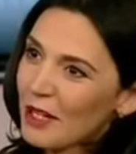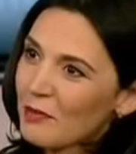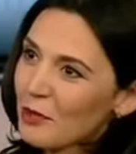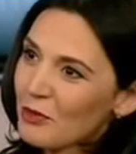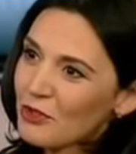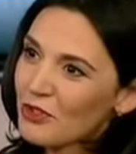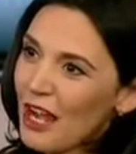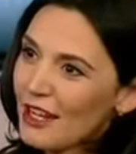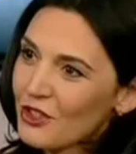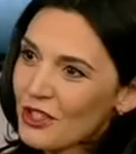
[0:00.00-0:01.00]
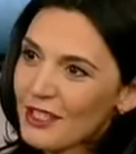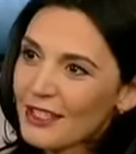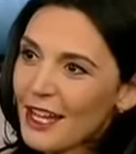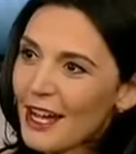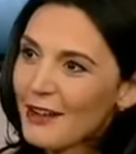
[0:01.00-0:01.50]
by Purple Strategy.
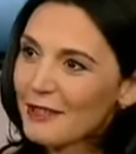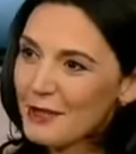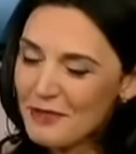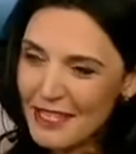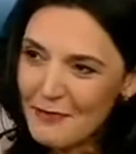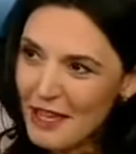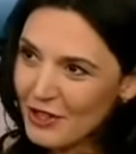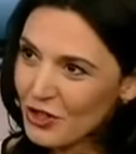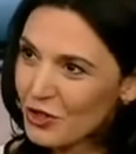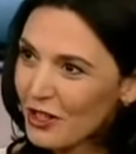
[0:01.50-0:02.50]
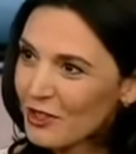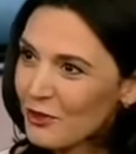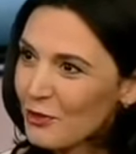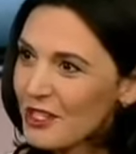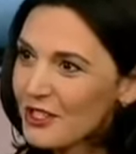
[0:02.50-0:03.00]
I'm going to be managing
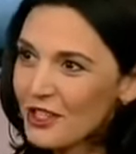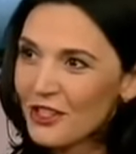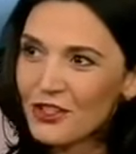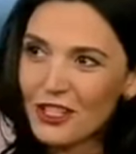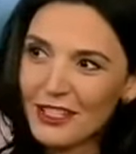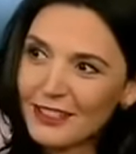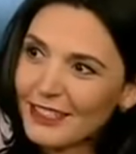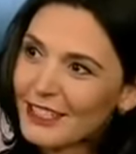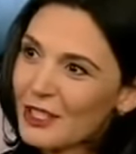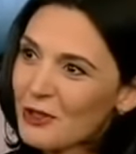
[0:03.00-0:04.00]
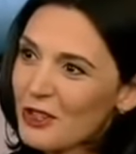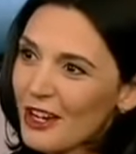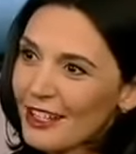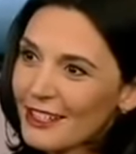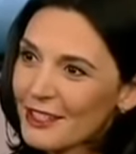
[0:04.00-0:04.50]
director of research and continue talking